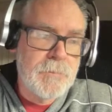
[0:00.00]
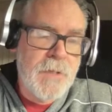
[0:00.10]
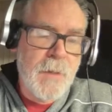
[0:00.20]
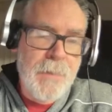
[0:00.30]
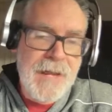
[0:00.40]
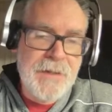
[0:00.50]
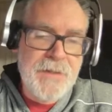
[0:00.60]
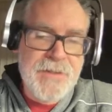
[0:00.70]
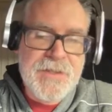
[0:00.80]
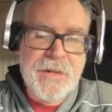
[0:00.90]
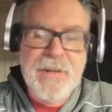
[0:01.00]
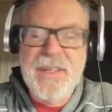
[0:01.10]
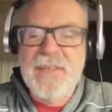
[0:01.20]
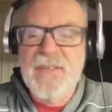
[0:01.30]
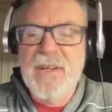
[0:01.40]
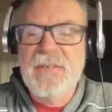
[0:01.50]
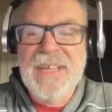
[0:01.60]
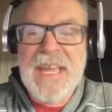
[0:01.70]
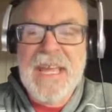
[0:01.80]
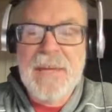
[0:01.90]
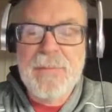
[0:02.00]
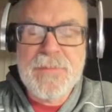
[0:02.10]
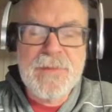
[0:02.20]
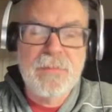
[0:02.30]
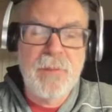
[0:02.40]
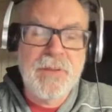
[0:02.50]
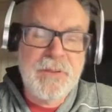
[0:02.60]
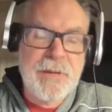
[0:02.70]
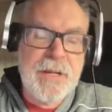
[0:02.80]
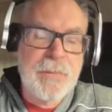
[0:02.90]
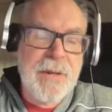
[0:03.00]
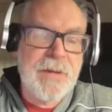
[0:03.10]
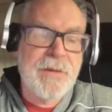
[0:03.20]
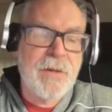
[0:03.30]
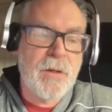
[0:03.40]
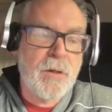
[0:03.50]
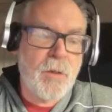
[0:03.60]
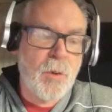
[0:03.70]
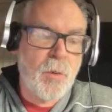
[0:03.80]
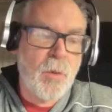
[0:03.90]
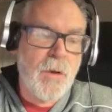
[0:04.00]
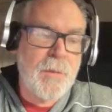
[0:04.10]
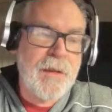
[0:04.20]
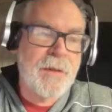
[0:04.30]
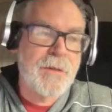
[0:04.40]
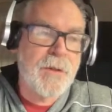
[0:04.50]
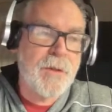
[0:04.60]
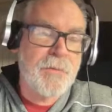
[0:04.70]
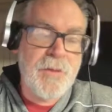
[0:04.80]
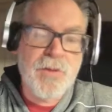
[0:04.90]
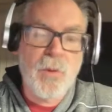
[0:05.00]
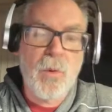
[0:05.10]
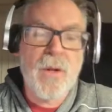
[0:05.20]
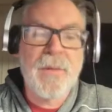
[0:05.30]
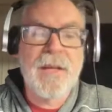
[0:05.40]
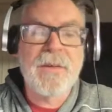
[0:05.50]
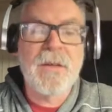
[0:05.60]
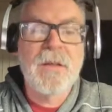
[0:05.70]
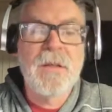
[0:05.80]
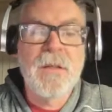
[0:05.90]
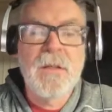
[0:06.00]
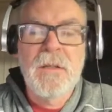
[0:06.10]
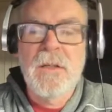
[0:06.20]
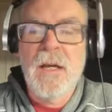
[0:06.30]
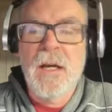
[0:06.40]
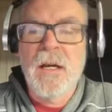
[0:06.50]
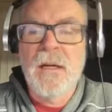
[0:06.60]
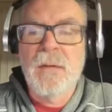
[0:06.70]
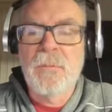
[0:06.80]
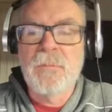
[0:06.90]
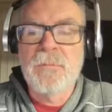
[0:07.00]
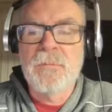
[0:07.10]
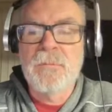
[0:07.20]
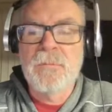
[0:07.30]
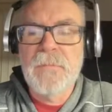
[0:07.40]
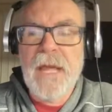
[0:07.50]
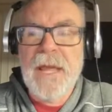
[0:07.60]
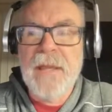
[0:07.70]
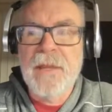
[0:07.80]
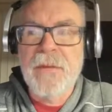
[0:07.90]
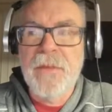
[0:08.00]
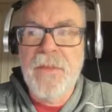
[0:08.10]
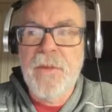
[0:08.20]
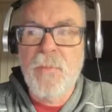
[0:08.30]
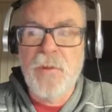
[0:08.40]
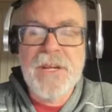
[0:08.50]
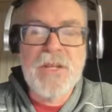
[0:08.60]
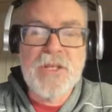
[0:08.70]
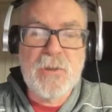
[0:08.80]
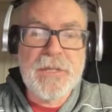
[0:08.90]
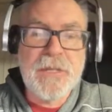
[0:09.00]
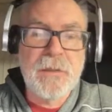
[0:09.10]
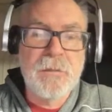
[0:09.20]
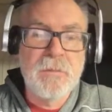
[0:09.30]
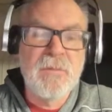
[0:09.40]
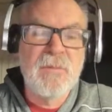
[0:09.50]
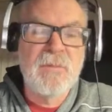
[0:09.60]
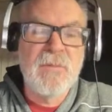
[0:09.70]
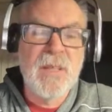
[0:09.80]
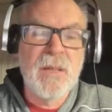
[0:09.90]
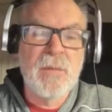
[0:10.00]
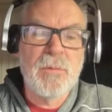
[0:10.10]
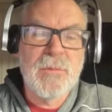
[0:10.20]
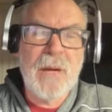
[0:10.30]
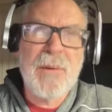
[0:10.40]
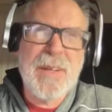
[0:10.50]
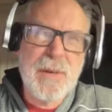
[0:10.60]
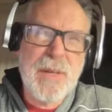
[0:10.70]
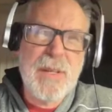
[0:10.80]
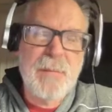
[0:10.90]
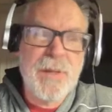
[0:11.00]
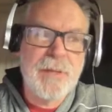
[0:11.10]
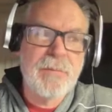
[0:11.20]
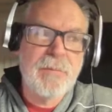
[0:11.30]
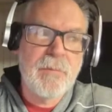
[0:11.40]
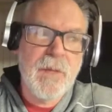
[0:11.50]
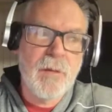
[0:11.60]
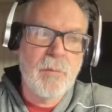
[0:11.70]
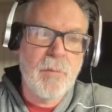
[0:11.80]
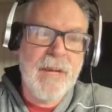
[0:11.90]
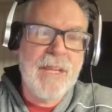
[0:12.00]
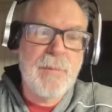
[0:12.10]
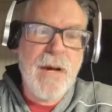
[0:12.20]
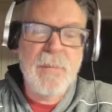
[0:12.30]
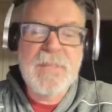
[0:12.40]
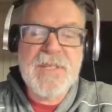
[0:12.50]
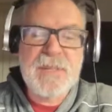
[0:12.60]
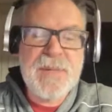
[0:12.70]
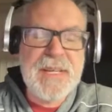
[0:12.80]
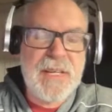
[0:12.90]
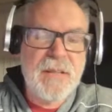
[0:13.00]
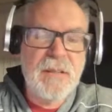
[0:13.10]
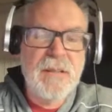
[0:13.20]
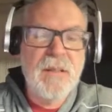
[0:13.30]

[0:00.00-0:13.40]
Commander series of games, Blitzkrieg Commander, Cold War Commander, Future War Commander, and them redoing, not redoing them, but bringing them up to speed.